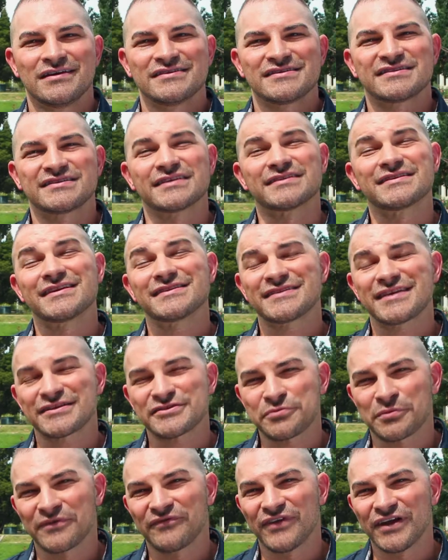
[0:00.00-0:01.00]

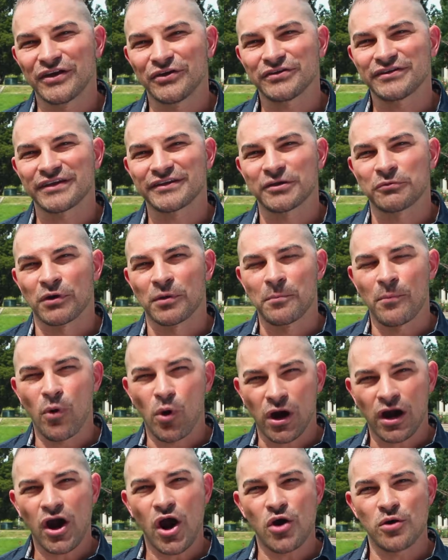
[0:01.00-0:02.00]
Statistics revealed that there were
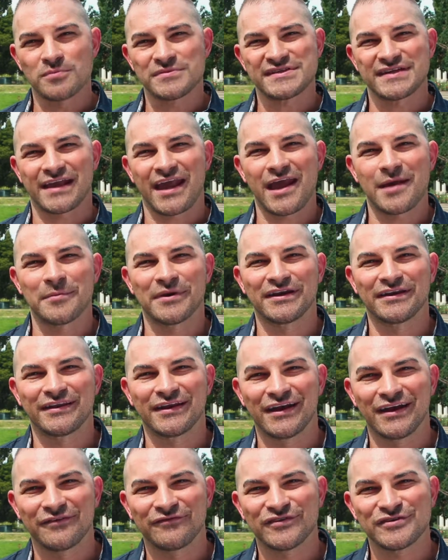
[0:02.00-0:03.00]
more homes that came into
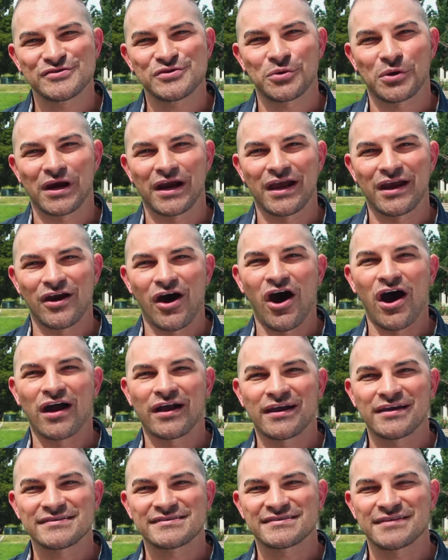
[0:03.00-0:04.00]
the inventory in
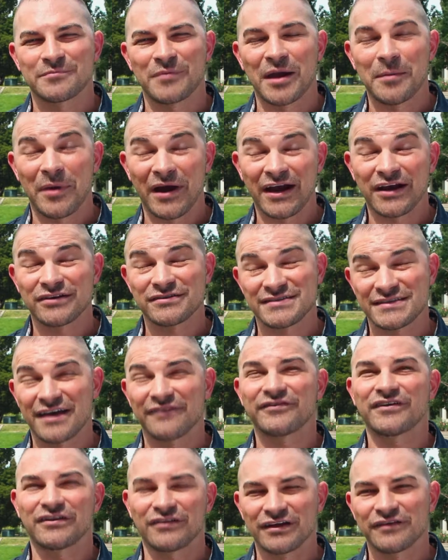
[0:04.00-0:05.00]
August, and my buyers
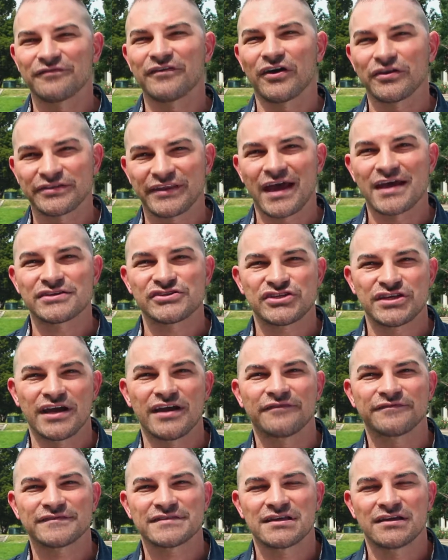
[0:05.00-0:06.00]
definitely felt that
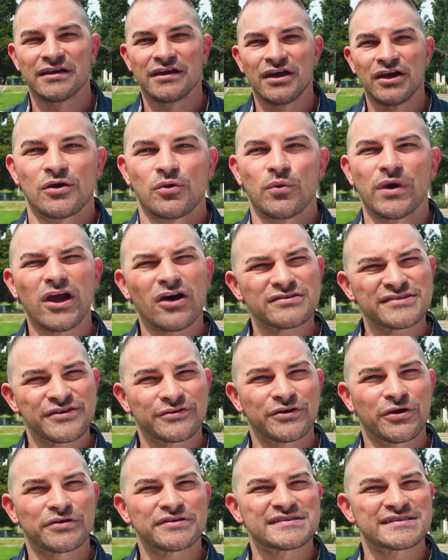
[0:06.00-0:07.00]
shift. We
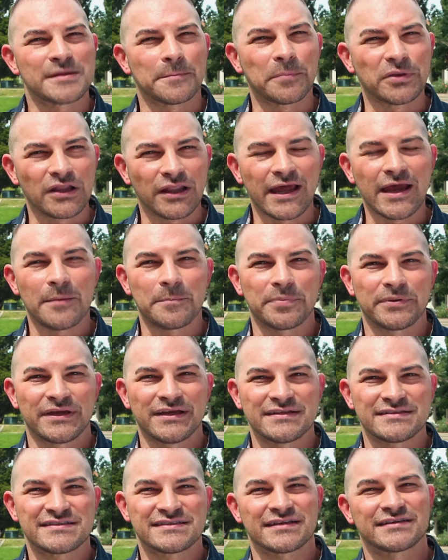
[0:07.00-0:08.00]
also noticed a blip
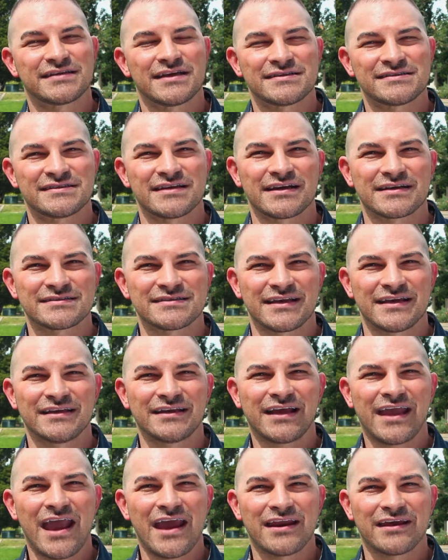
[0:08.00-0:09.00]
in statistics
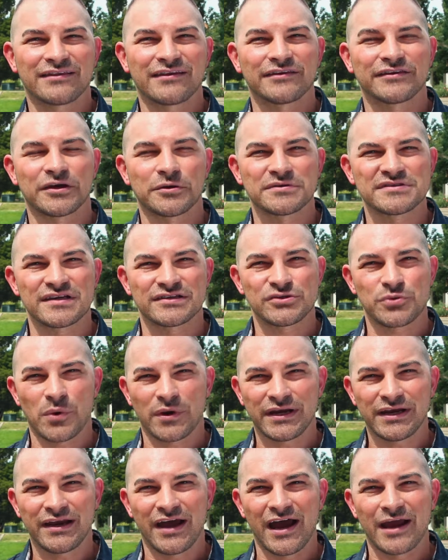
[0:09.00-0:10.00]
indicating that there was a
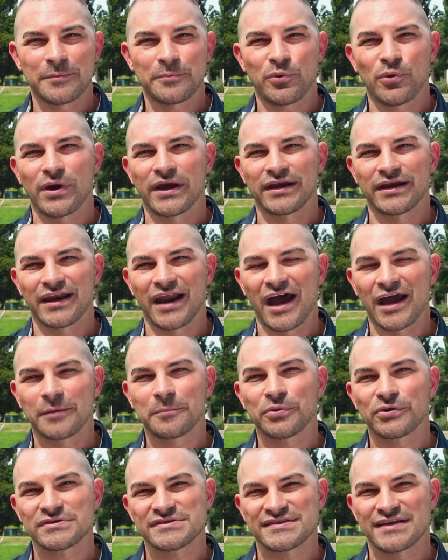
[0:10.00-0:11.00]

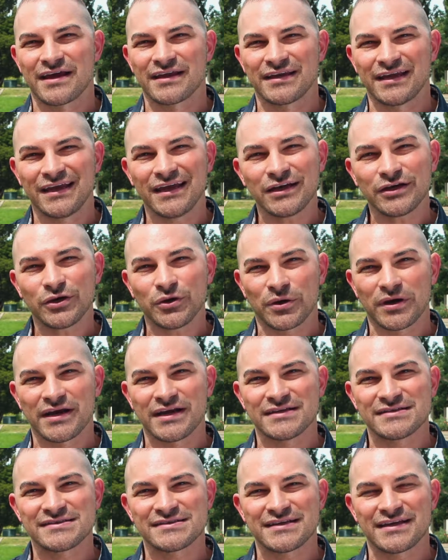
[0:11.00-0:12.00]
29.9%
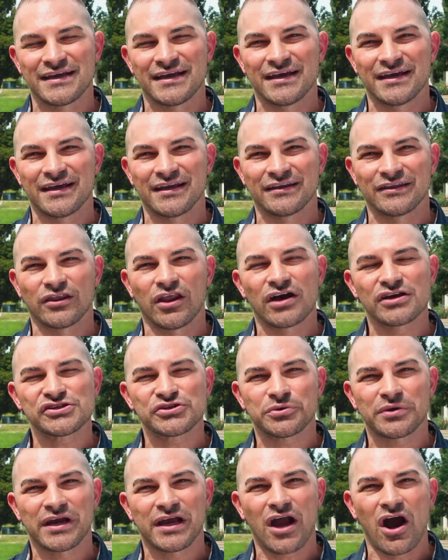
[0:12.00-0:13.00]
increase in
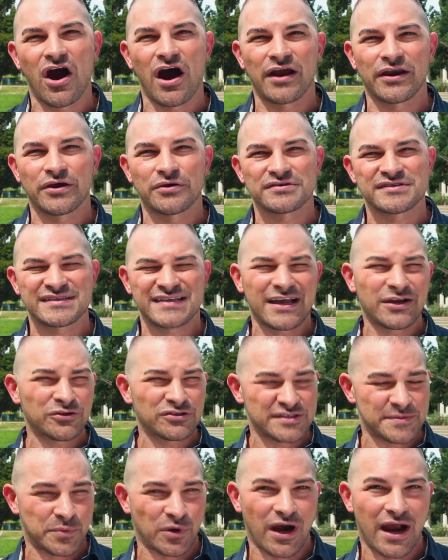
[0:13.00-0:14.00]
luxury condo
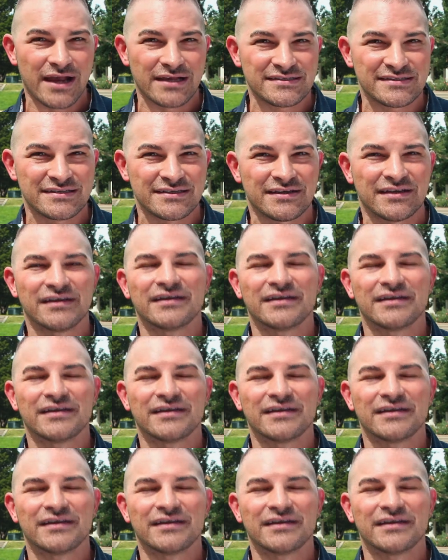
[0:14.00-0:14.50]
sales price